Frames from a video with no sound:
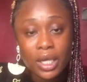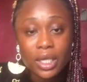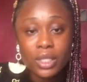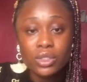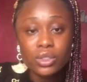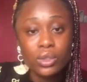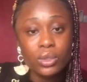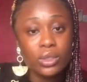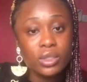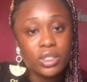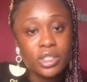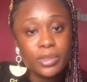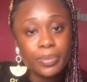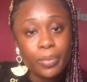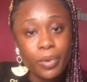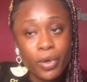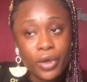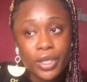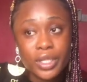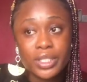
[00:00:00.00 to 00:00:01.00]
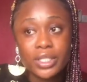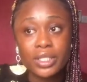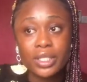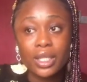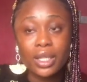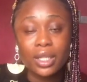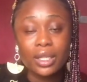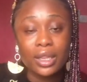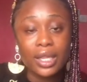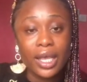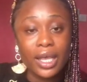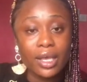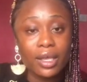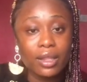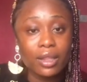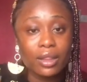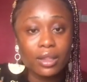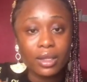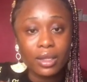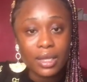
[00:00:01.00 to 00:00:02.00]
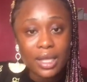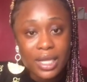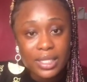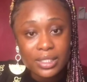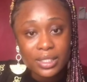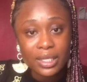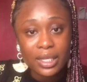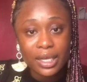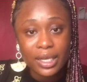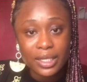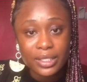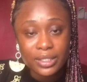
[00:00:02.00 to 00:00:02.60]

So this point, like I